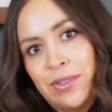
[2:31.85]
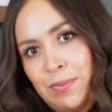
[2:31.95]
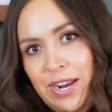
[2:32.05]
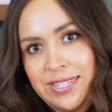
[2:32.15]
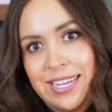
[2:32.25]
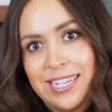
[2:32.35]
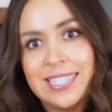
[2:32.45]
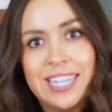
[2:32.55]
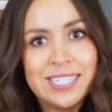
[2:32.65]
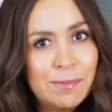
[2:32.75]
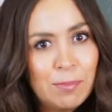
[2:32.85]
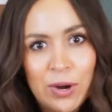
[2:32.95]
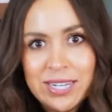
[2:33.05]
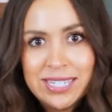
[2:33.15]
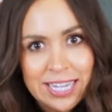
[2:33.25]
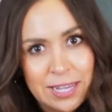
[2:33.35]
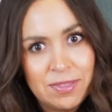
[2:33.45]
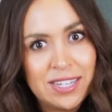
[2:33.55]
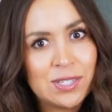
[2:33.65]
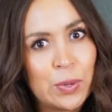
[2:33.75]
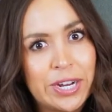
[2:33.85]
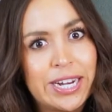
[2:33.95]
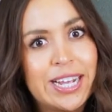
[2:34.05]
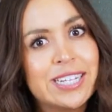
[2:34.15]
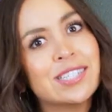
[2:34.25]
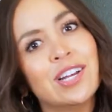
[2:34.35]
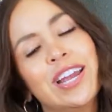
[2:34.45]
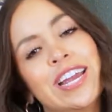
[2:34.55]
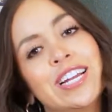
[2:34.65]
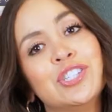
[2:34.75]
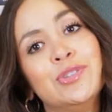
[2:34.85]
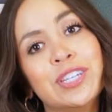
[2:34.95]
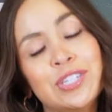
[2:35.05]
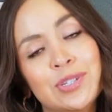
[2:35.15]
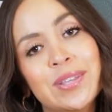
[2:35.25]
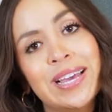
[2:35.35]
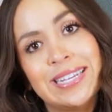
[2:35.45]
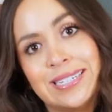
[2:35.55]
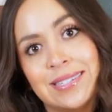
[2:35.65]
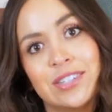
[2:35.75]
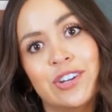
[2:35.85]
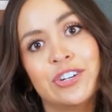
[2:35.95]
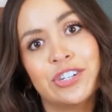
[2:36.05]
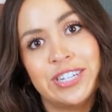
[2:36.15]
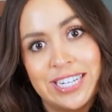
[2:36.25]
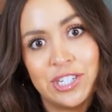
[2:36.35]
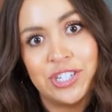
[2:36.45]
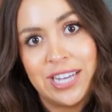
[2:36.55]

the process, it's important to keep things organized, and you can do that easily on your niche